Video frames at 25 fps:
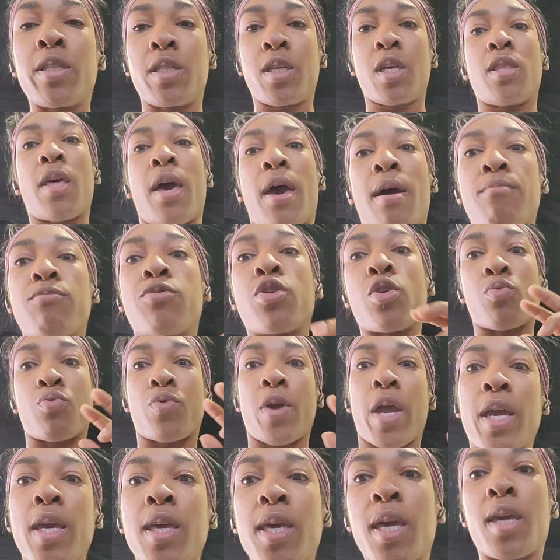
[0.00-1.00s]
to them, the
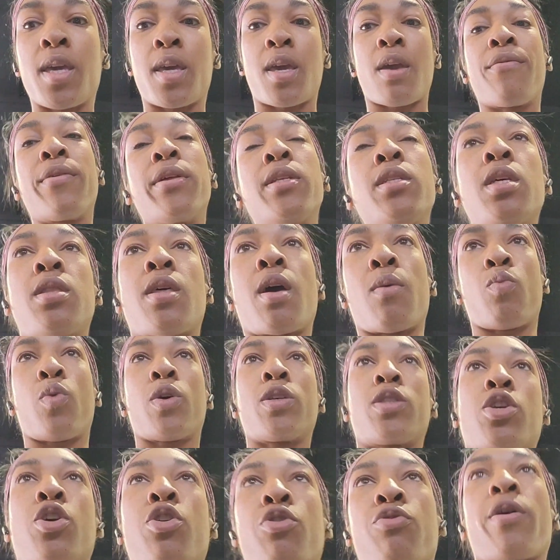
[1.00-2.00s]
ranking given to them
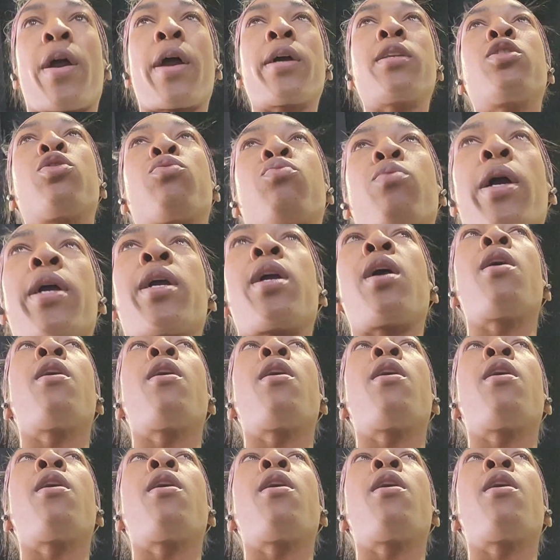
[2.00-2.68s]
was correct, right?